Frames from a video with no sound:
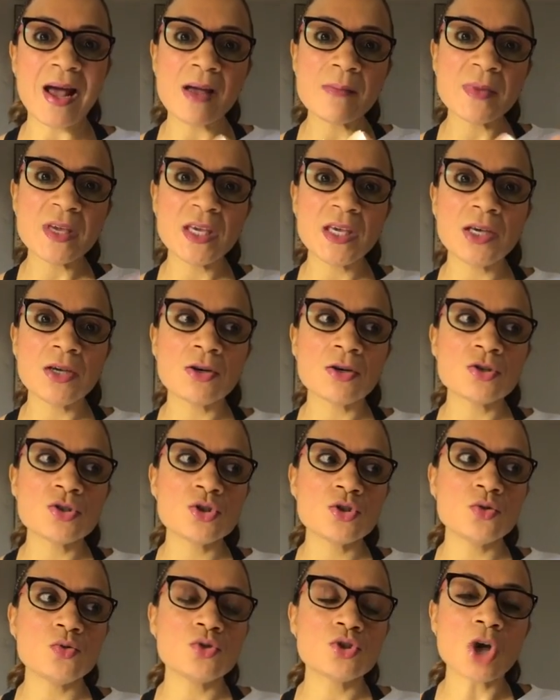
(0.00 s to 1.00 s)
I'm here
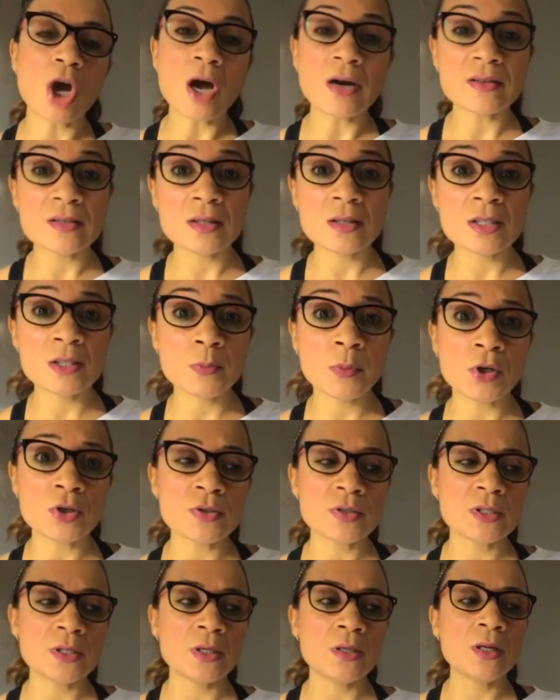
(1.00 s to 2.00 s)
to talk to this
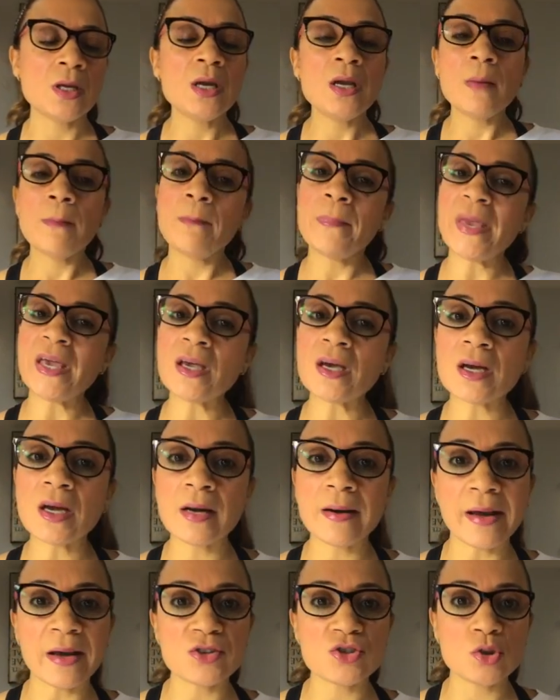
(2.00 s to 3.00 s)
person, make a
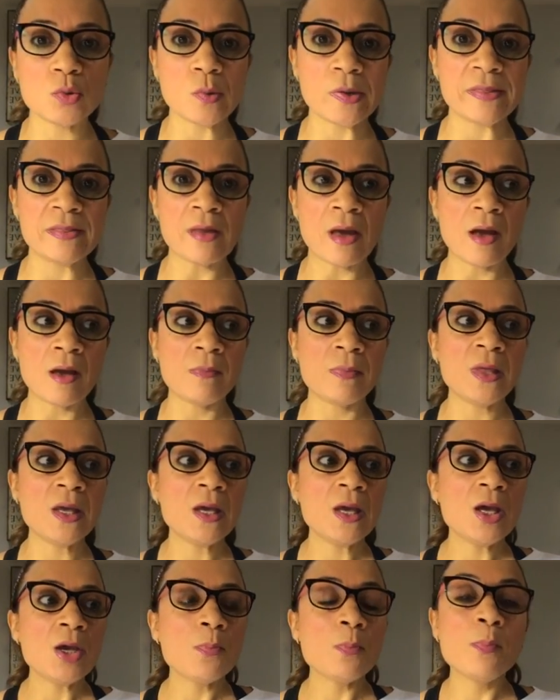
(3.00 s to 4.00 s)
connection with them,
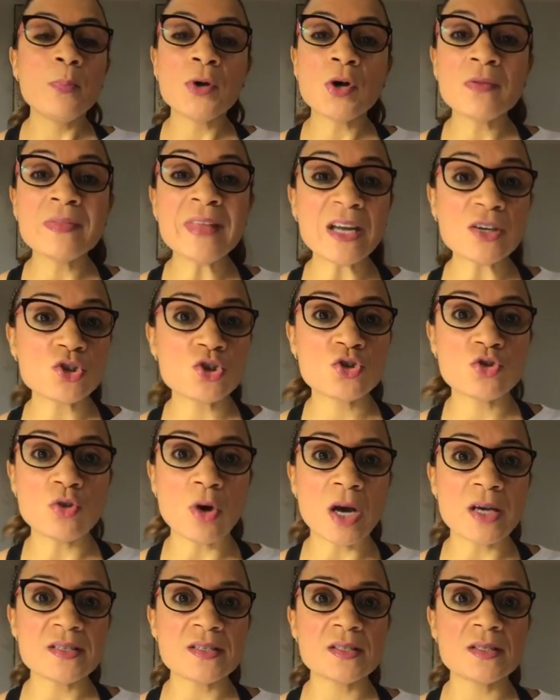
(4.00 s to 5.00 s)
build that
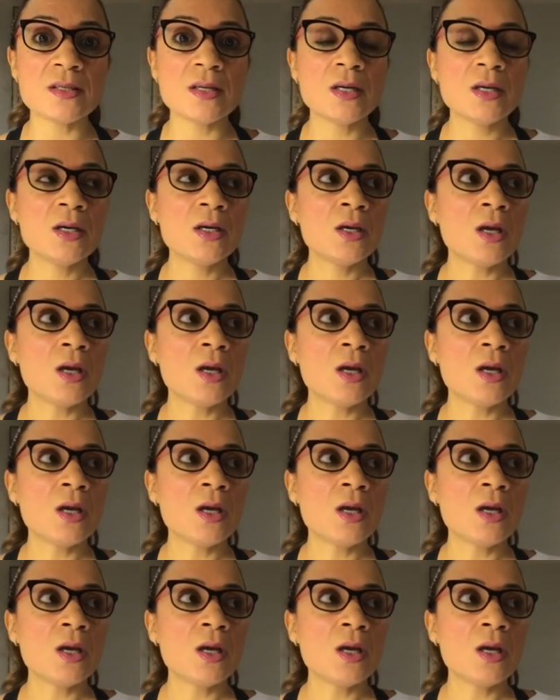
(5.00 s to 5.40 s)
trust,